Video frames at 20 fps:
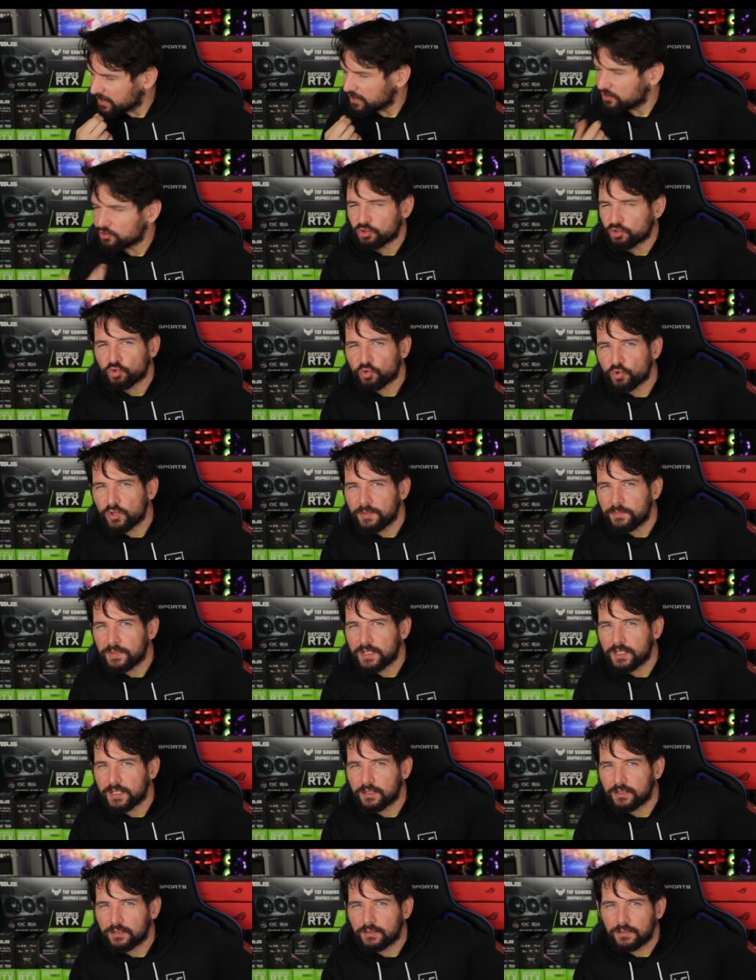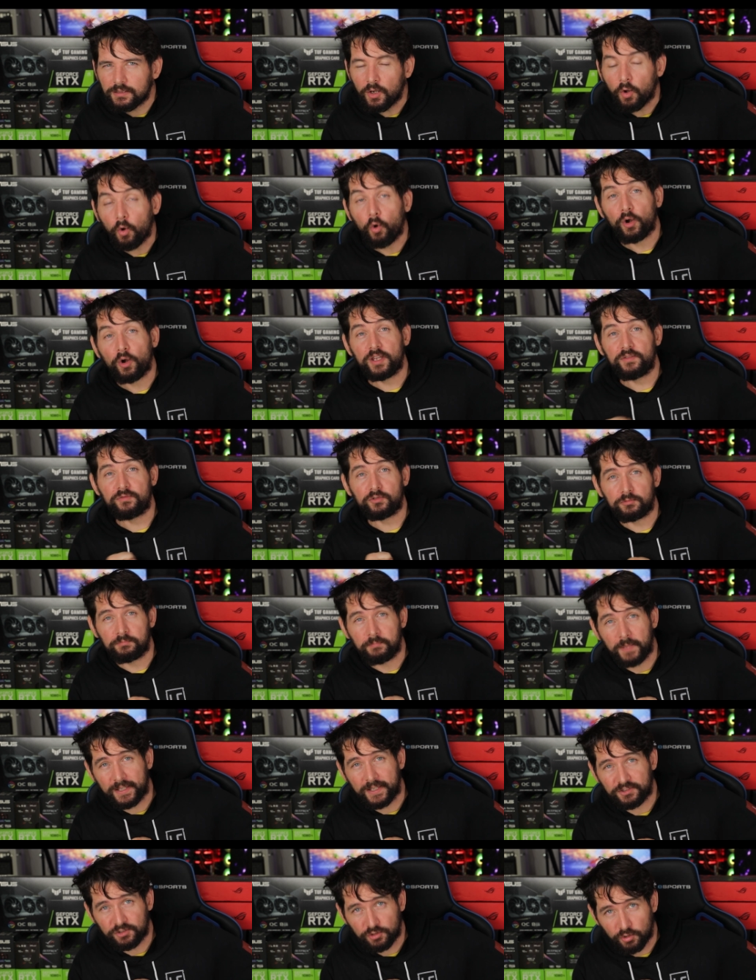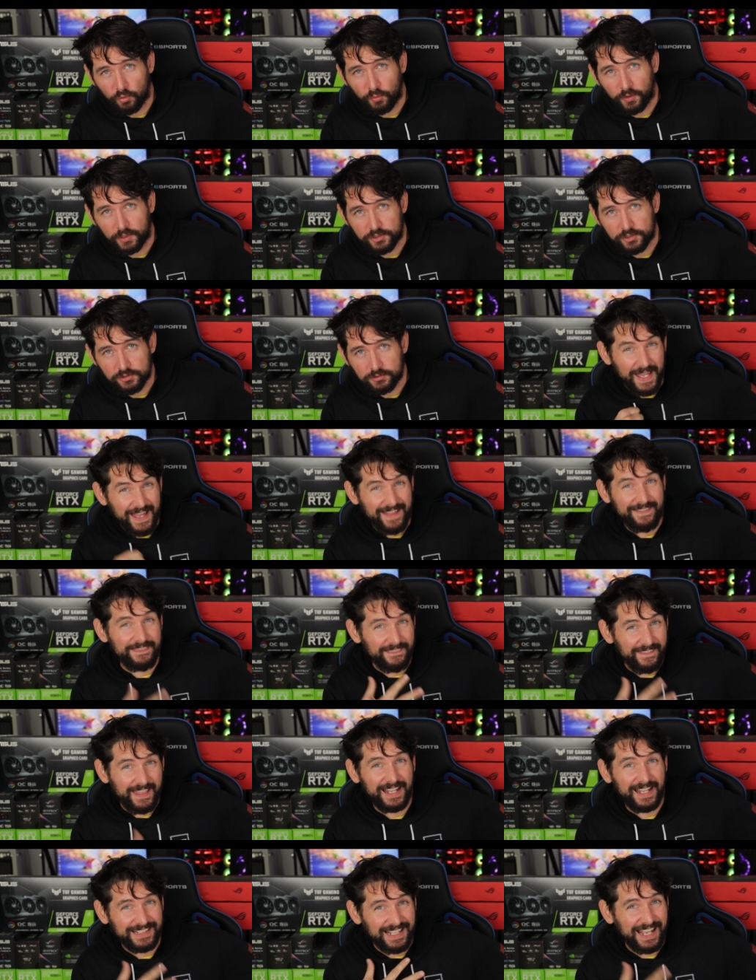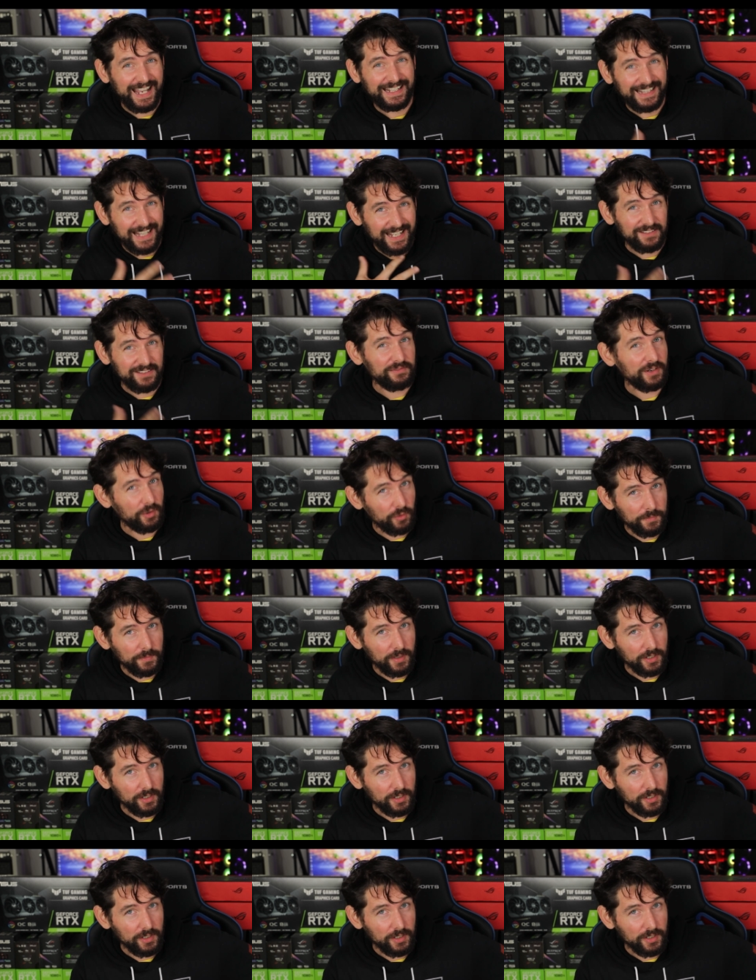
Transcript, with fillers: streaming or even mass storage. And that I like very